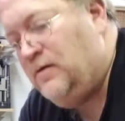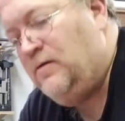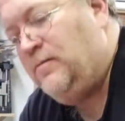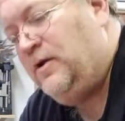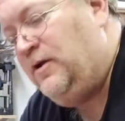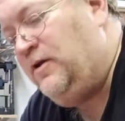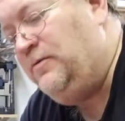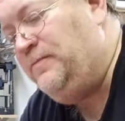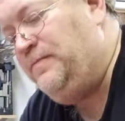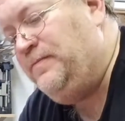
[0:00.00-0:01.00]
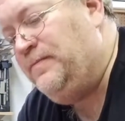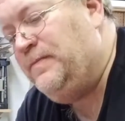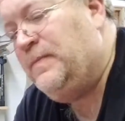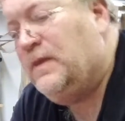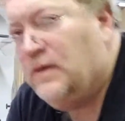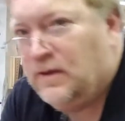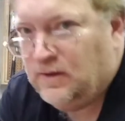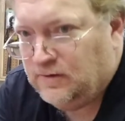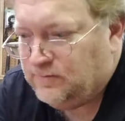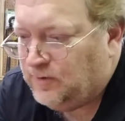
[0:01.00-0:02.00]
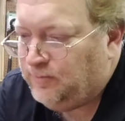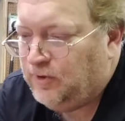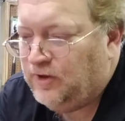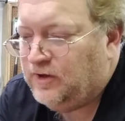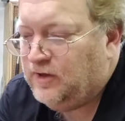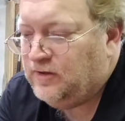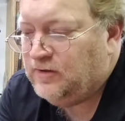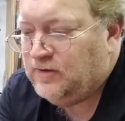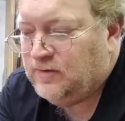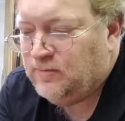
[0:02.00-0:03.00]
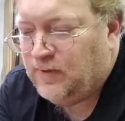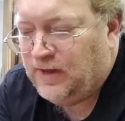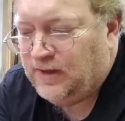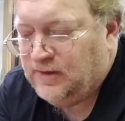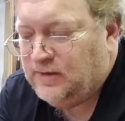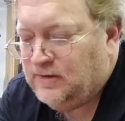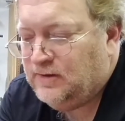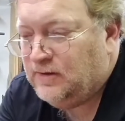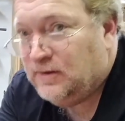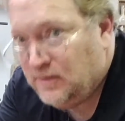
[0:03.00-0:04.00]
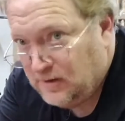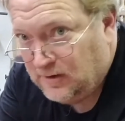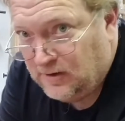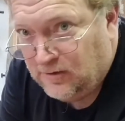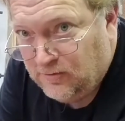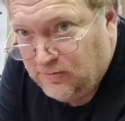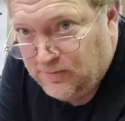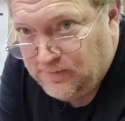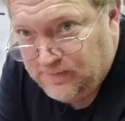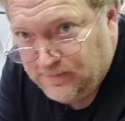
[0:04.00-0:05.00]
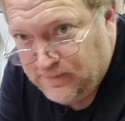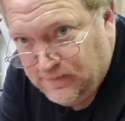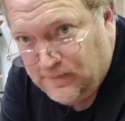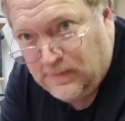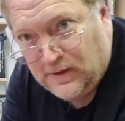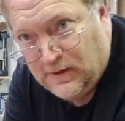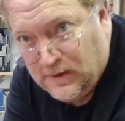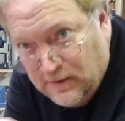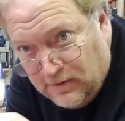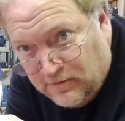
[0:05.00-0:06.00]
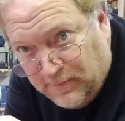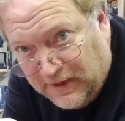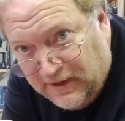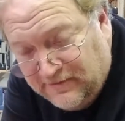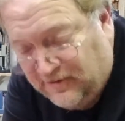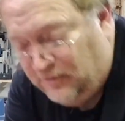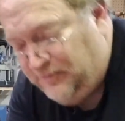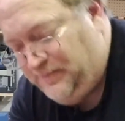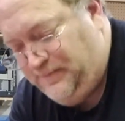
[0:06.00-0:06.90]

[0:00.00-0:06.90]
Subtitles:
what I'm going to do, I'm going to plug my new, there's my keystone,